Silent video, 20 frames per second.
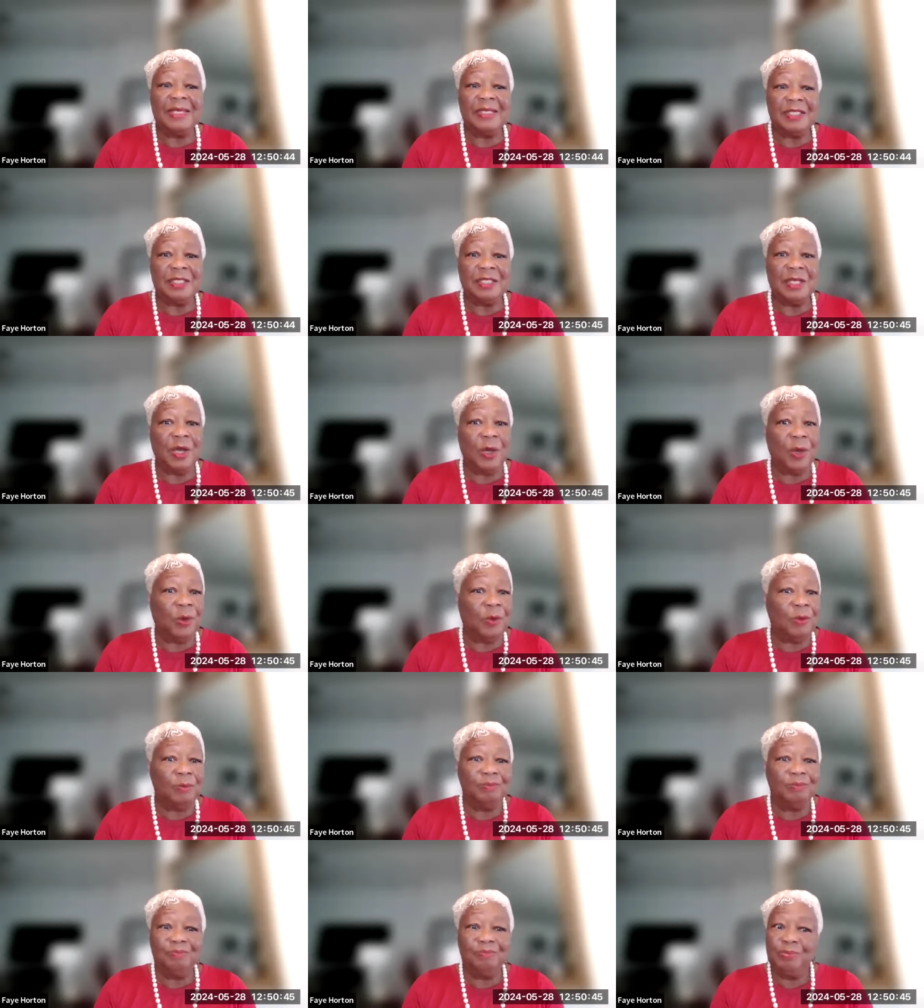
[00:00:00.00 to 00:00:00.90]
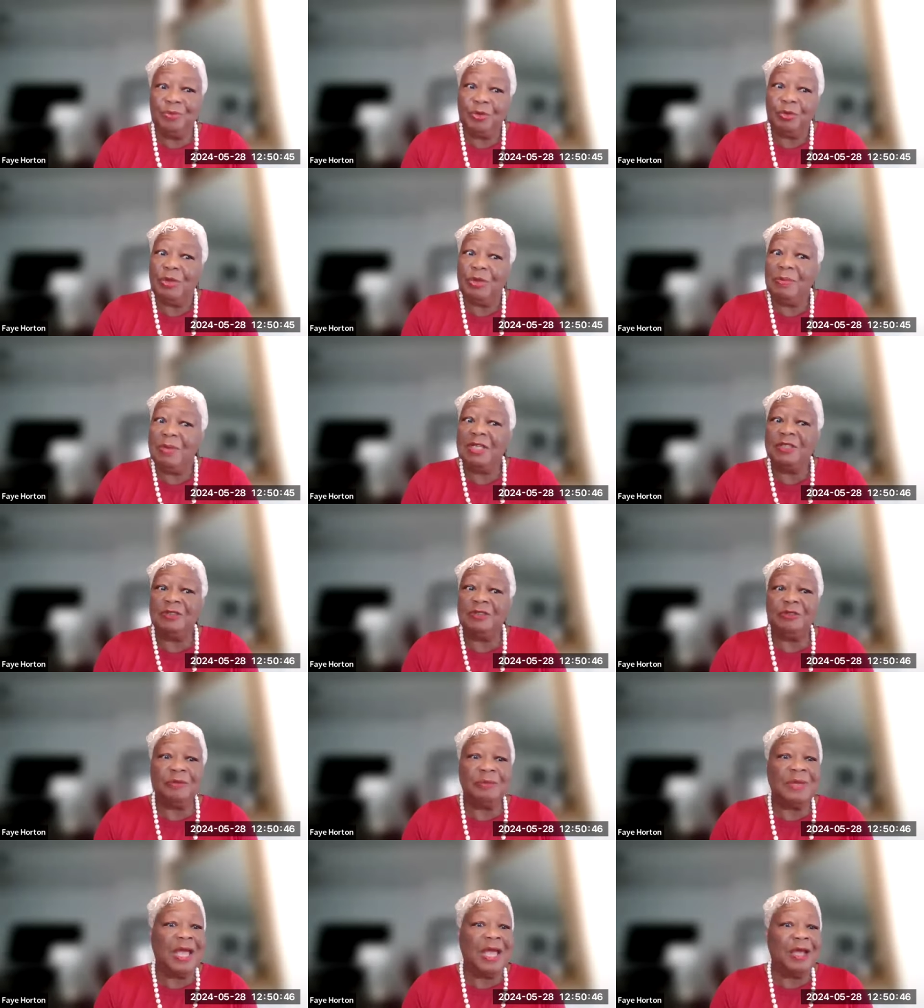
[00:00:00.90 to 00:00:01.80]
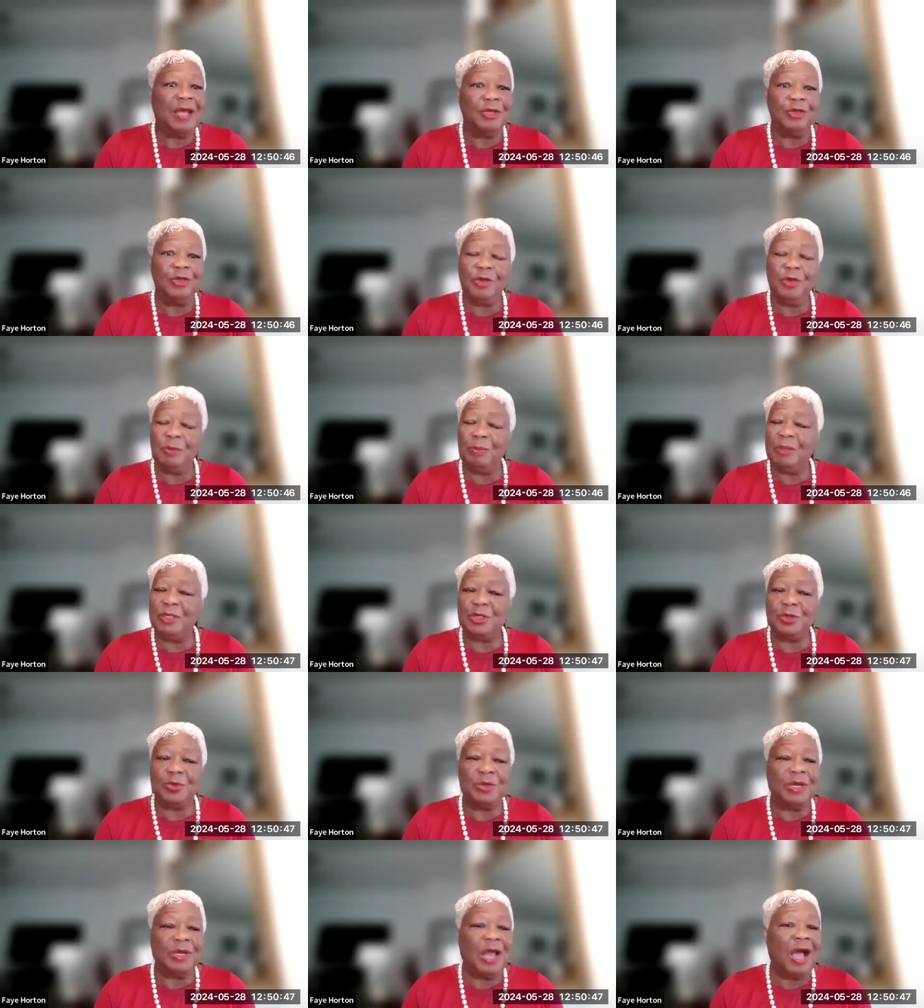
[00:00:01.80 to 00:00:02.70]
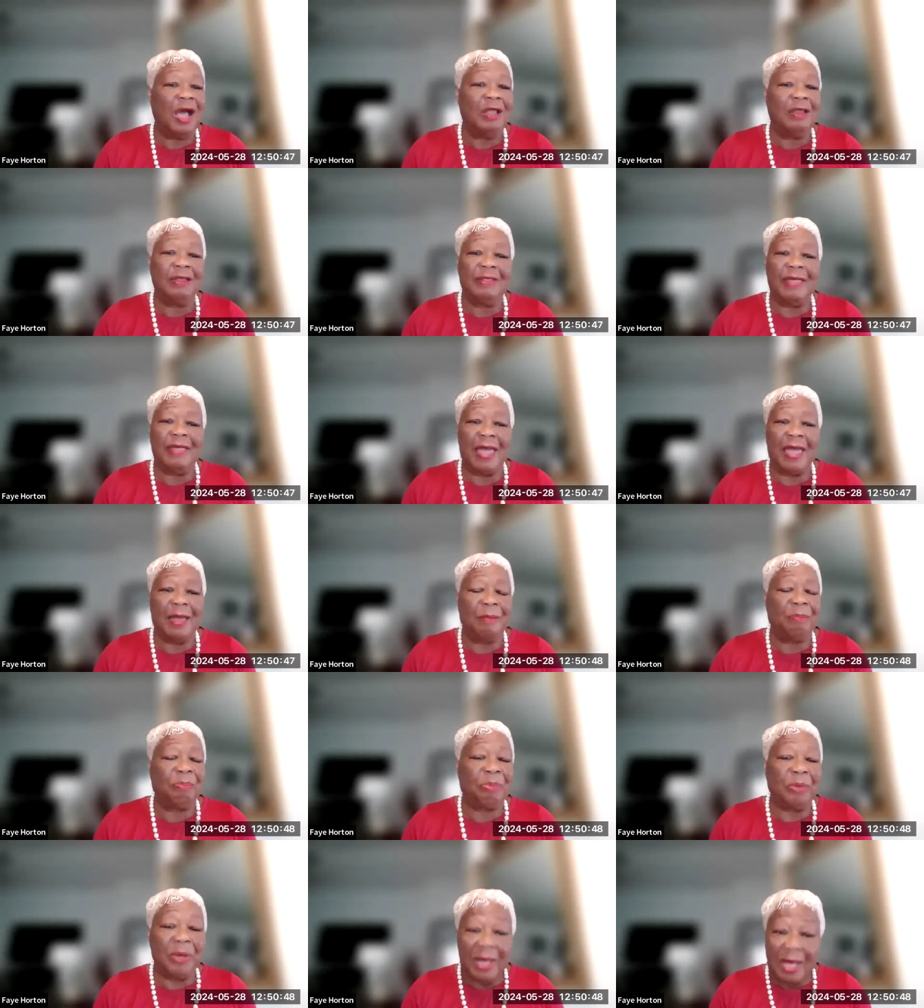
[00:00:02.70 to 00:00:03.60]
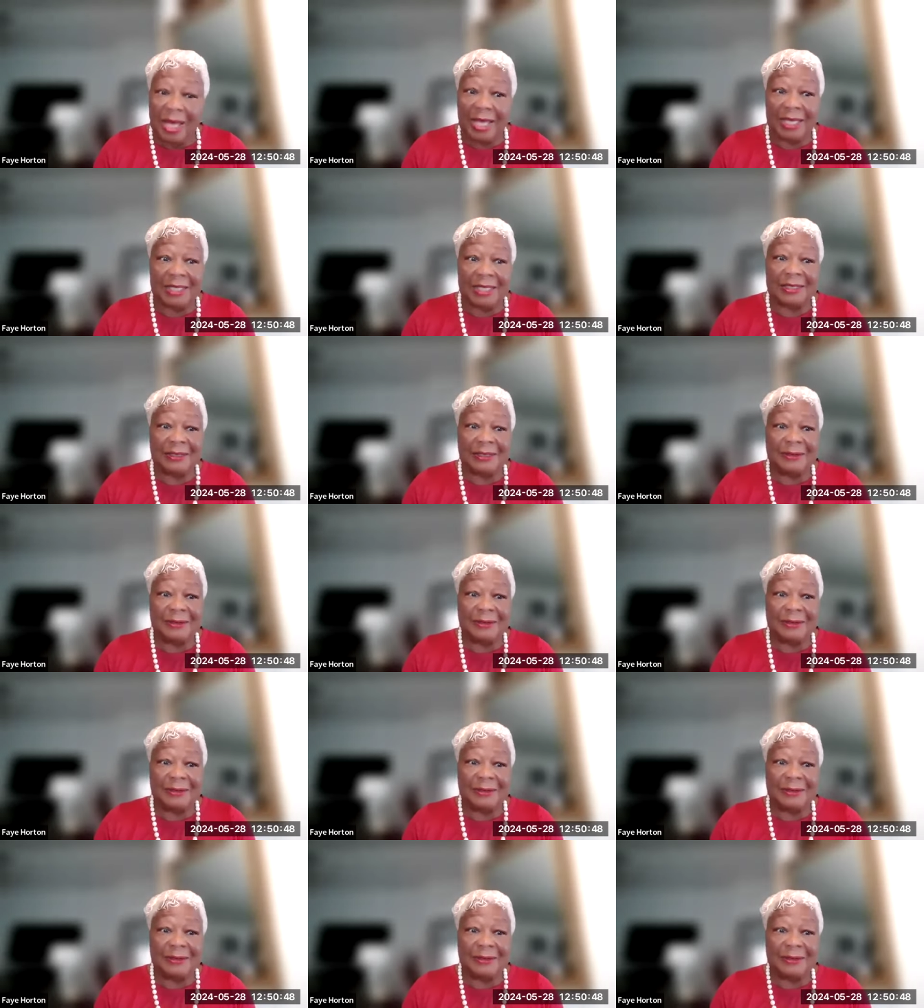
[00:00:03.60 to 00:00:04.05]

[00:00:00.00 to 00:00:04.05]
So 3 months from now, you could be doing all of that, but